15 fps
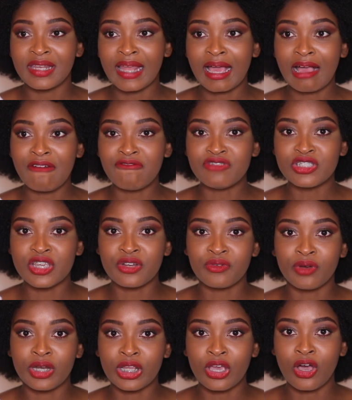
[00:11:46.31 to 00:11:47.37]
like I've
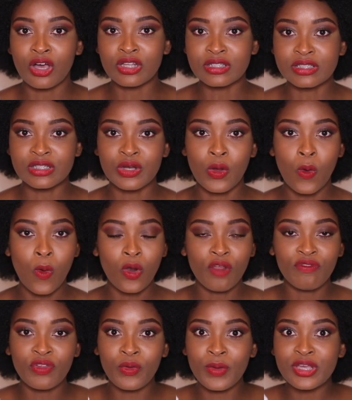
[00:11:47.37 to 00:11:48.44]
generally answered all
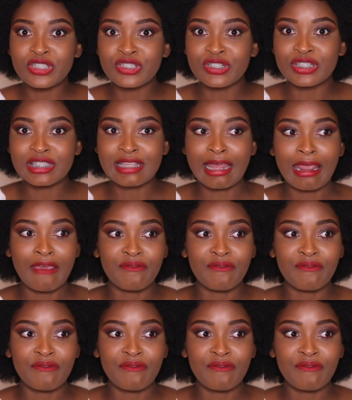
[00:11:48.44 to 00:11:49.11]
of the questions that